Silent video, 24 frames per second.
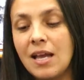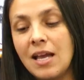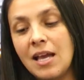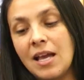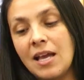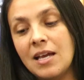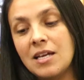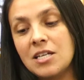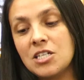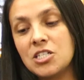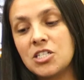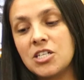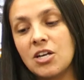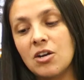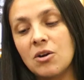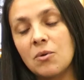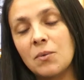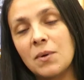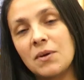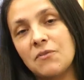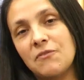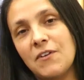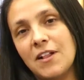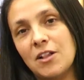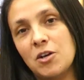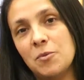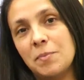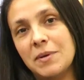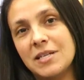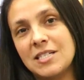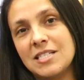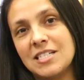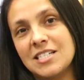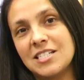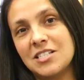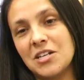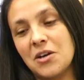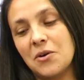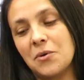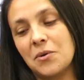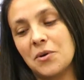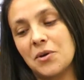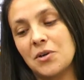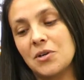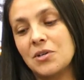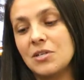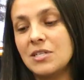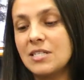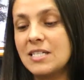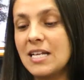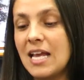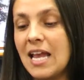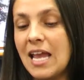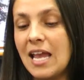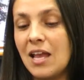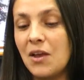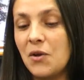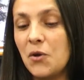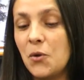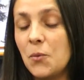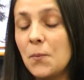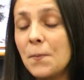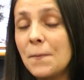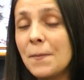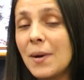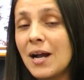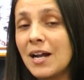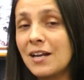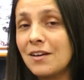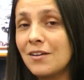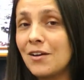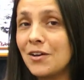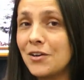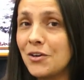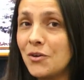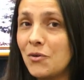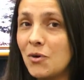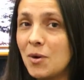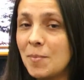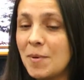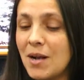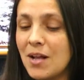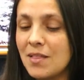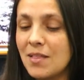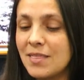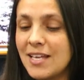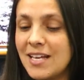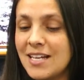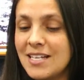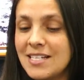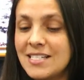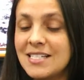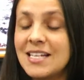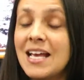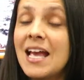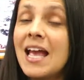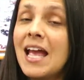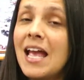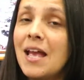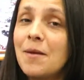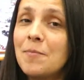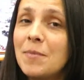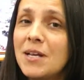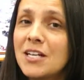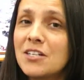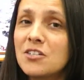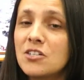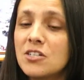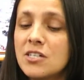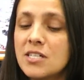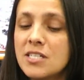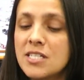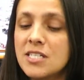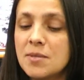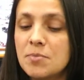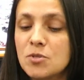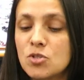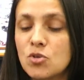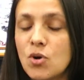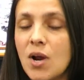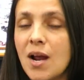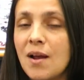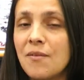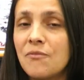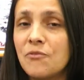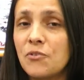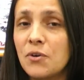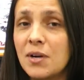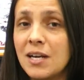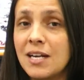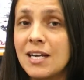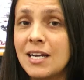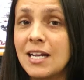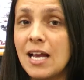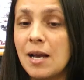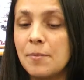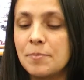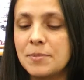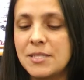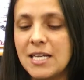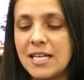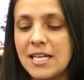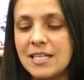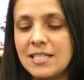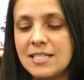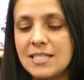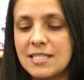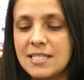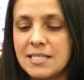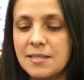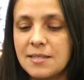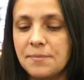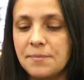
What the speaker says: Share it with fellow business owners who might not know about this, and make sure to subscribe for any updates.